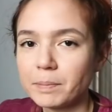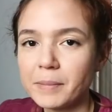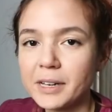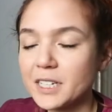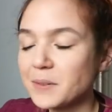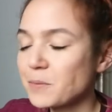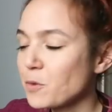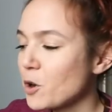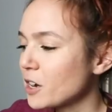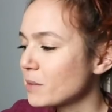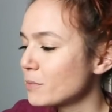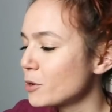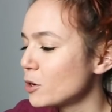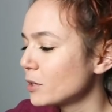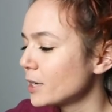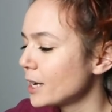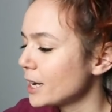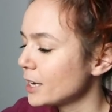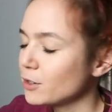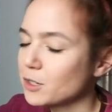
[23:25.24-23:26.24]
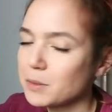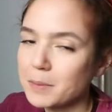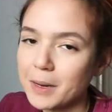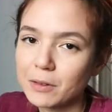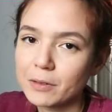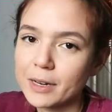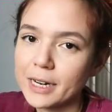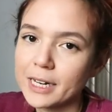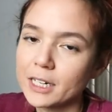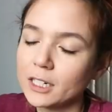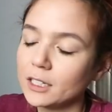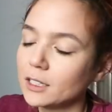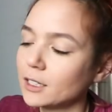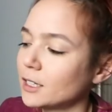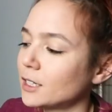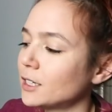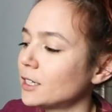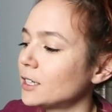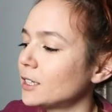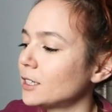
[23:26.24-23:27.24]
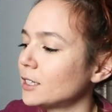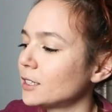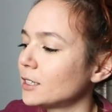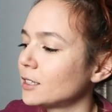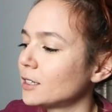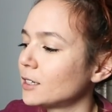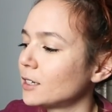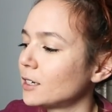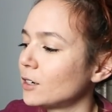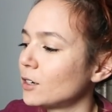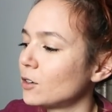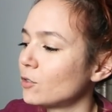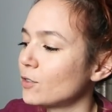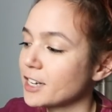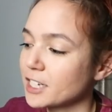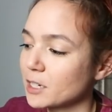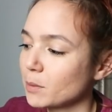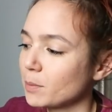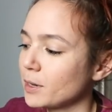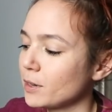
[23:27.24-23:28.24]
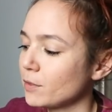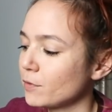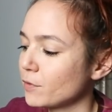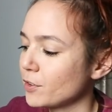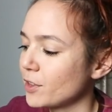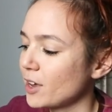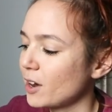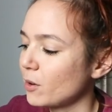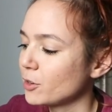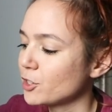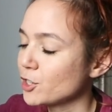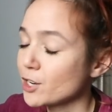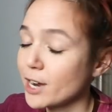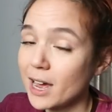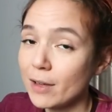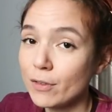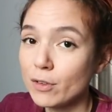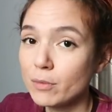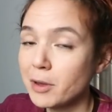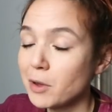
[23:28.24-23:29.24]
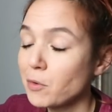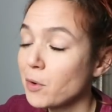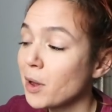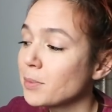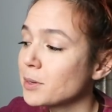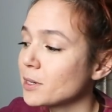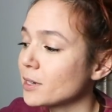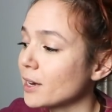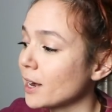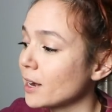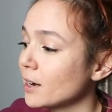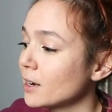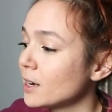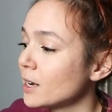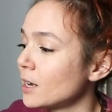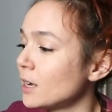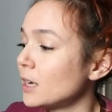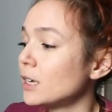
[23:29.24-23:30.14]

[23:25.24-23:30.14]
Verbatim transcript: Made some guacamole, used my regular recipe for that, which I have on my website.